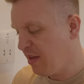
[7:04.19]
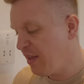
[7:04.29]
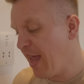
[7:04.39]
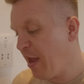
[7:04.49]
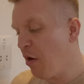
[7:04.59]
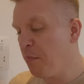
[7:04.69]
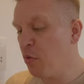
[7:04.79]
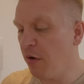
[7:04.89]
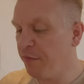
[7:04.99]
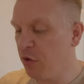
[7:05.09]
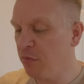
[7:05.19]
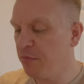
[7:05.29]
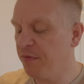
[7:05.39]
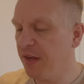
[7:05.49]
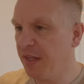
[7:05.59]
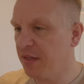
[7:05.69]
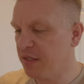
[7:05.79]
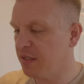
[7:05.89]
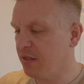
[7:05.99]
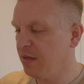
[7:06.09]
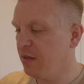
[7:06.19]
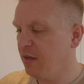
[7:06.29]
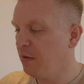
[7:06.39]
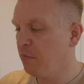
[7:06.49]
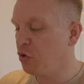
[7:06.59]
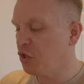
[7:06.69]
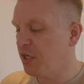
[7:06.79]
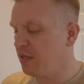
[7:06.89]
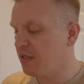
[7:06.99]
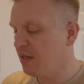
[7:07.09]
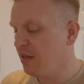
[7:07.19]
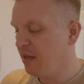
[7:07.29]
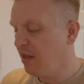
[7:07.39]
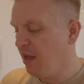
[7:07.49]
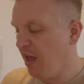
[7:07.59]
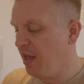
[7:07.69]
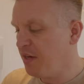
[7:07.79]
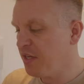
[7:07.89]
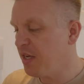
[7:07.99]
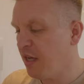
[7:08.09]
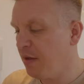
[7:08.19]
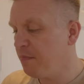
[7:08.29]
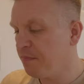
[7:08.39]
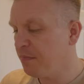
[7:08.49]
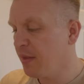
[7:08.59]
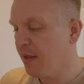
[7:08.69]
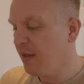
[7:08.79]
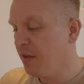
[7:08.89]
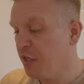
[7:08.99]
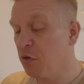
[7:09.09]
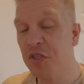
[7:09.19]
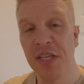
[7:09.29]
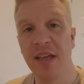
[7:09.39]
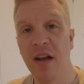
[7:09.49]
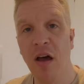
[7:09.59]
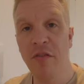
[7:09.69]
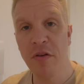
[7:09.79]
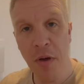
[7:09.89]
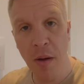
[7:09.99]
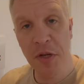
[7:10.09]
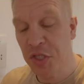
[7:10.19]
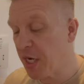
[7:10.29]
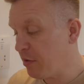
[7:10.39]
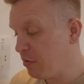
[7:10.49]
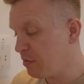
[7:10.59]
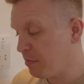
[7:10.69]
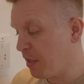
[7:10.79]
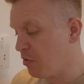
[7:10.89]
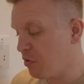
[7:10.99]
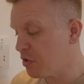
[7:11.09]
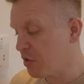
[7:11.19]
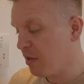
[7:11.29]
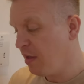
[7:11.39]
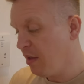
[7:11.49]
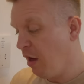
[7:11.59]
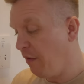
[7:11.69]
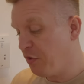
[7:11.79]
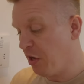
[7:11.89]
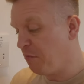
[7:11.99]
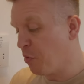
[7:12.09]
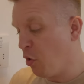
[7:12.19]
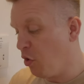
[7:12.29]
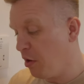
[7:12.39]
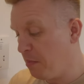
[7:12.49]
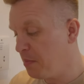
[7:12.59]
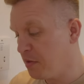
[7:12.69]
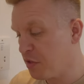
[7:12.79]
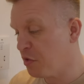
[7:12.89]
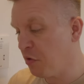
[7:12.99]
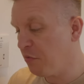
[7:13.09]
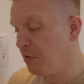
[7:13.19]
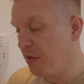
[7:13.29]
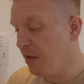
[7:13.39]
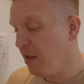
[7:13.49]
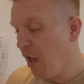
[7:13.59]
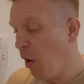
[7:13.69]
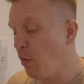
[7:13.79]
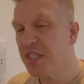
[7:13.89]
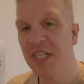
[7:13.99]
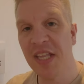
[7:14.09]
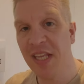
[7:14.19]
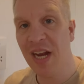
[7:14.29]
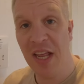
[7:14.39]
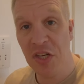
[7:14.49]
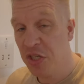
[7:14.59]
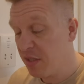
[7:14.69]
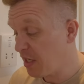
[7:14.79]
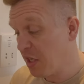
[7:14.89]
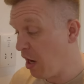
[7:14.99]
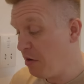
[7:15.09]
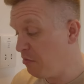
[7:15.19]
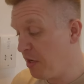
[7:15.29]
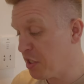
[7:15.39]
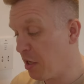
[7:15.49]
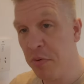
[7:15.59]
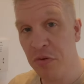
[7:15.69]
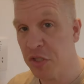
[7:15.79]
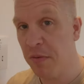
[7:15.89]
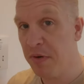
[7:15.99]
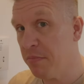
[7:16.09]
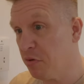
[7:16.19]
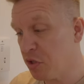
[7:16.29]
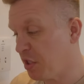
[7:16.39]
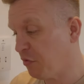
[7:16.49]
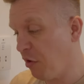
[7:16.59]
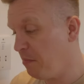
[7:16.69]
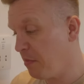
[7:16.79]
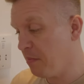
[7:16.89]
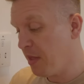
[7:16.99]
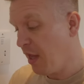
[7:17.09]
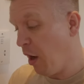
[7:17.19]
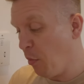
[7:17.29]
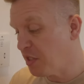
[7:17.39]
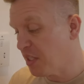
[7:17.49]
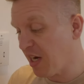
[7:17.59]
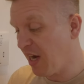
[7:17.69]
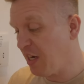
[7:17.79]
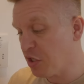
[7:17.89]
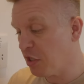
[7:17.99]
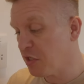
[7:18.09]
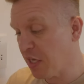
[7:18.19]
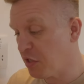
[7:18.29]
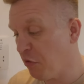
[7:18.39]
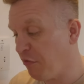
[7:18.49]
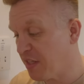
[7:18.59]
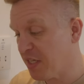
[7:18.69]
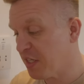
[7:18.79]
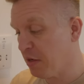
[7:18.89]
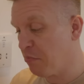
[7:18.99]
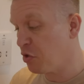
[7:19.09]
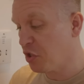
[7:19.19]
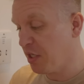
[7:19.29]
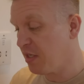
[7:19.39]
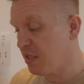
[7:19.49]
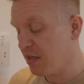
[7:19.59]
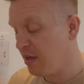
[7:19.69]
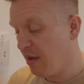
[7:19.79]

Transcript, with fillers: Yeah, I brought a few Phoenix brushes and um, you'll see a lot of them on my channel because obviously I've brought them um, and stuff and I wanted to get the collection that's the only reason I brought so many brushes from them I wanted the collection because they do fantastic brushes